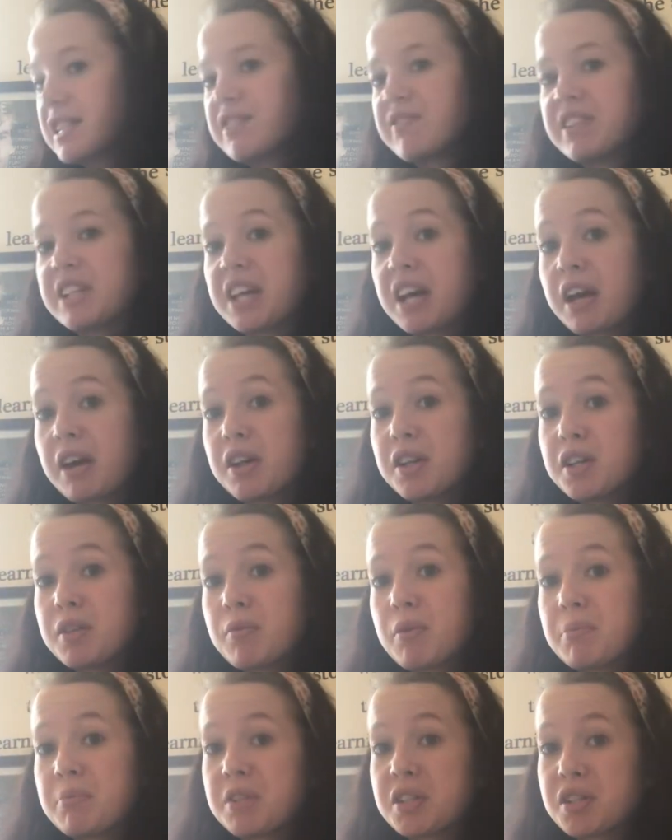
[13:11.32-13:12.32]
this video and
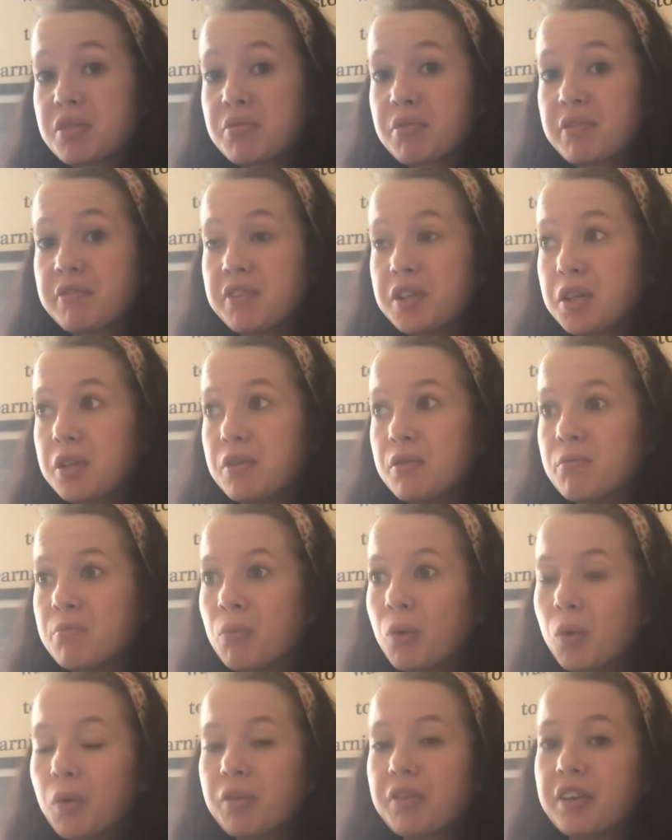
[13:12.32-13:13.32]
you want me to review
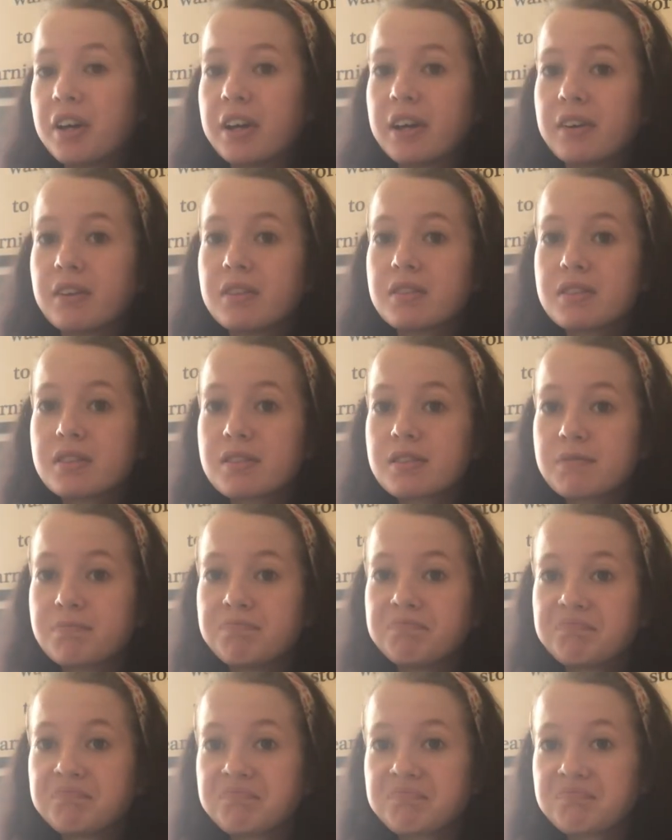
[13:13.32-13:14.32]
more things,
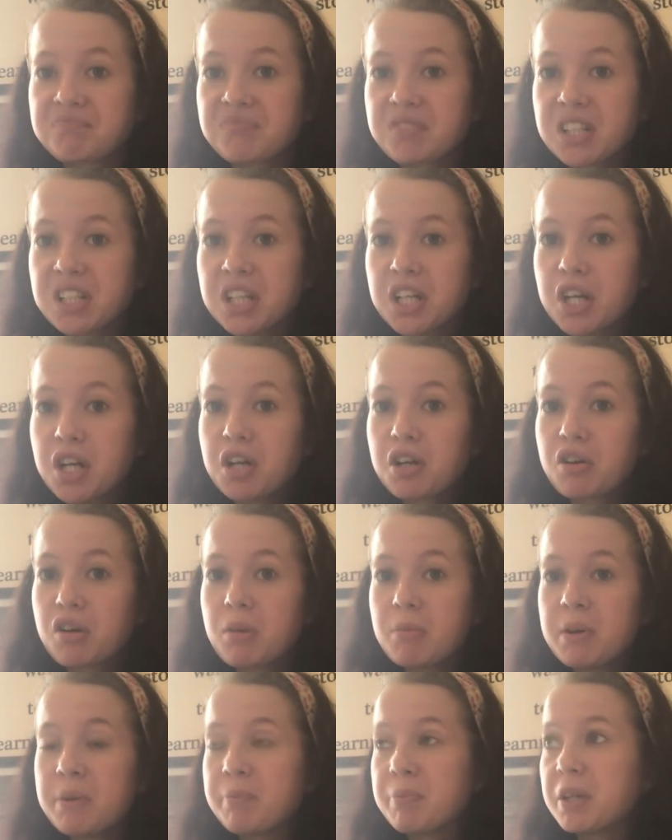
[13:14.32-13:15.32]

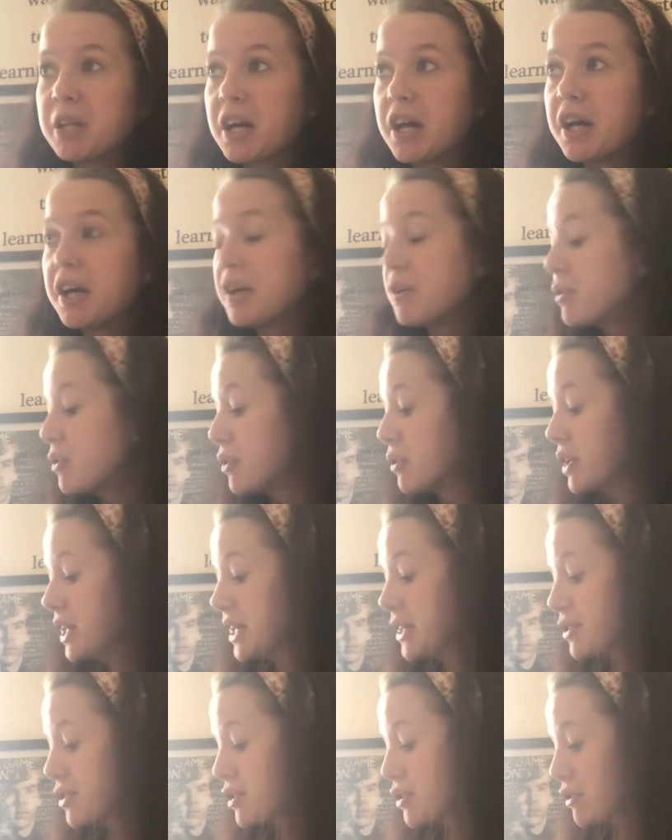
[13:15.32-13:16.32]
comment below or
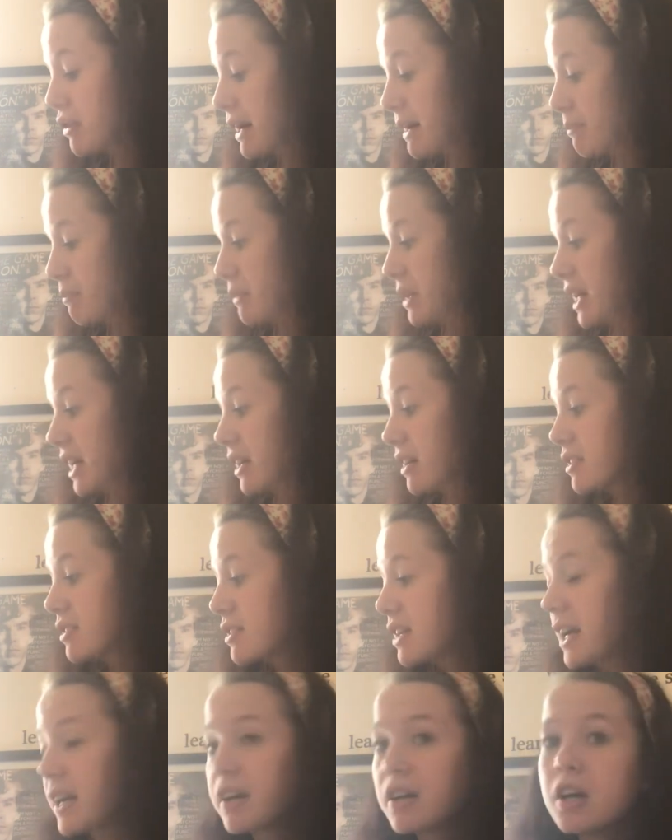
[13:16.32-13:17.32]
Instagram me,
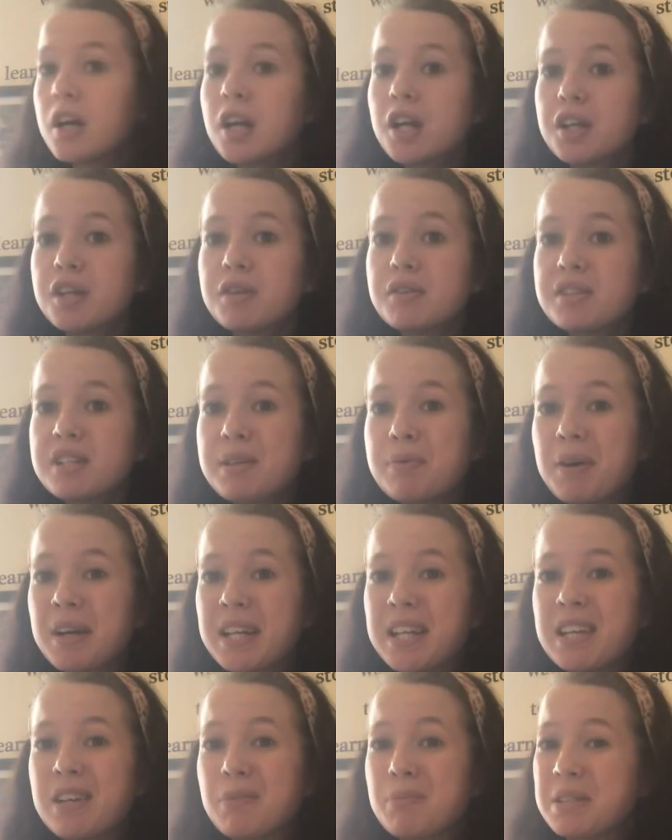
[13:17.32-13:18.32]
because like, you see what
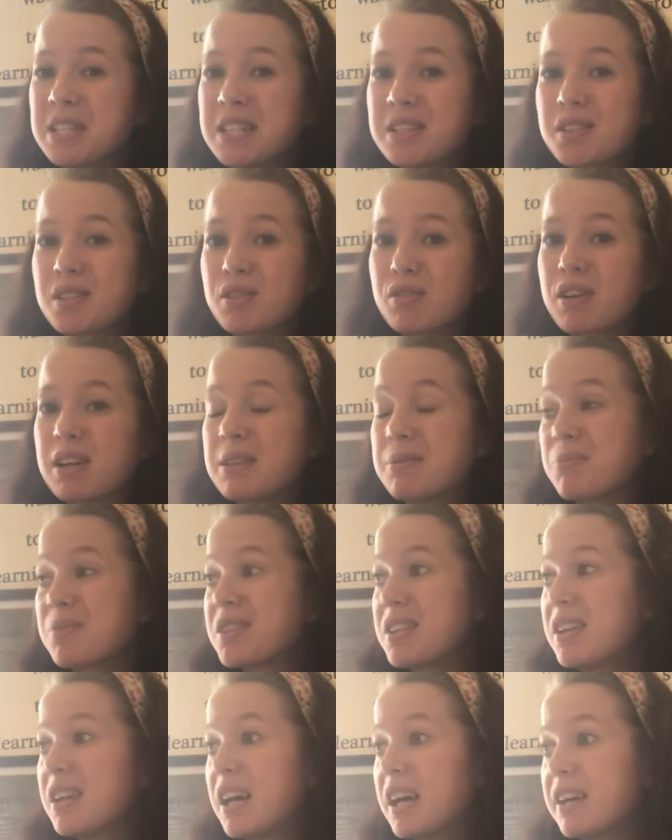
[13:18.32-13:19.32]
I eat on my Instagram,
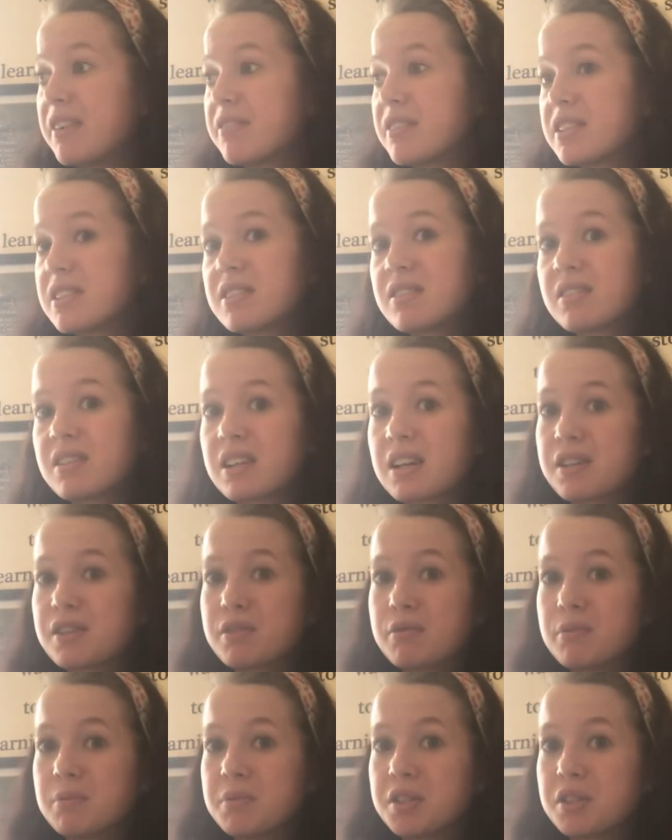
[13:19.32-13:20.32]
so like, if there's anything
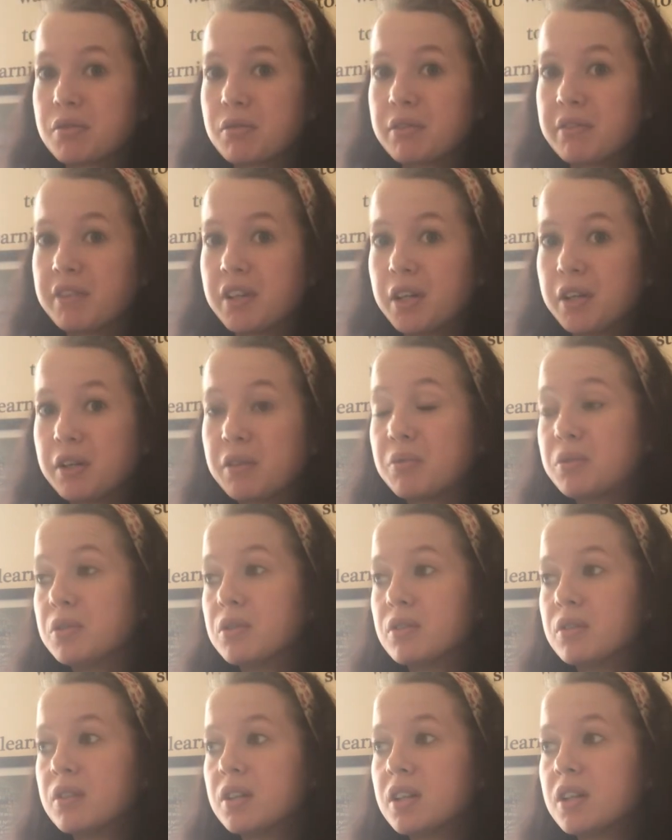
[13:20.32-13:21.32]
else you want me to review
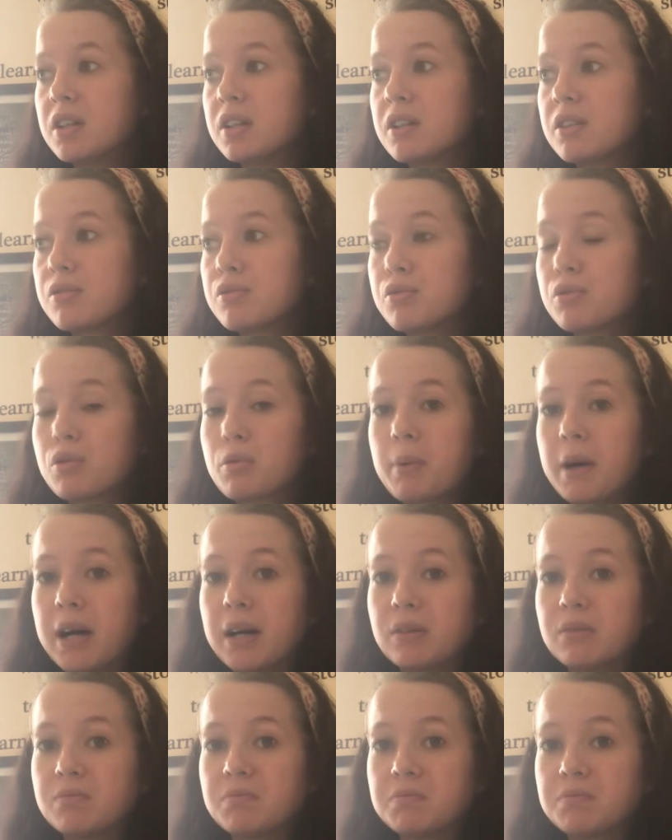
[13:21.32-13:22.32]
or talk
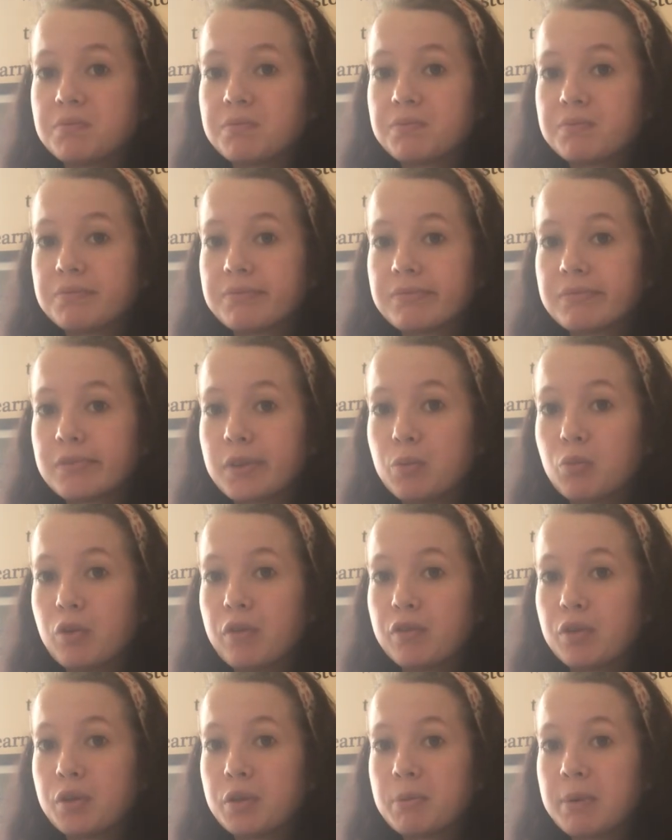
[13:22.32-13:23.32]
about or
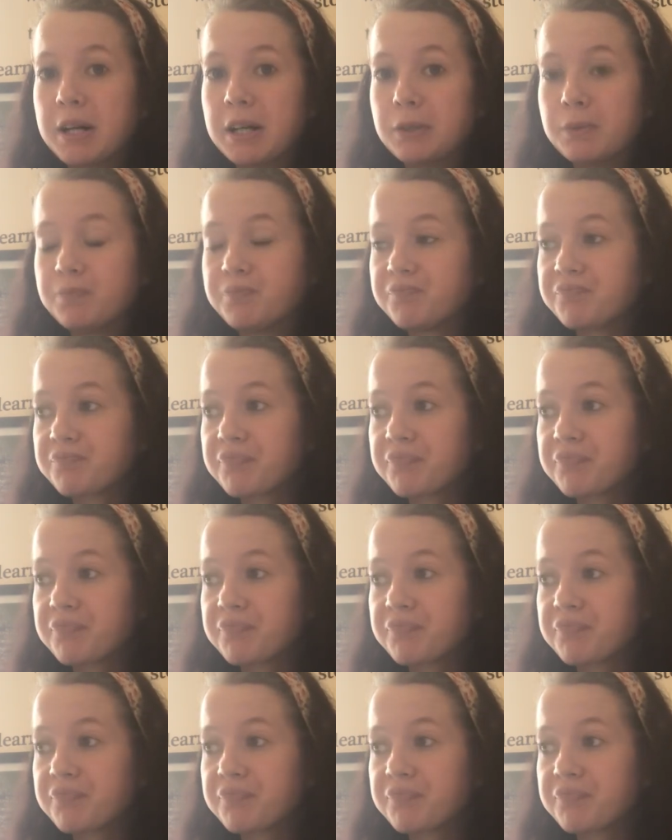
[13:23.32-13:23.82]
waffle on about,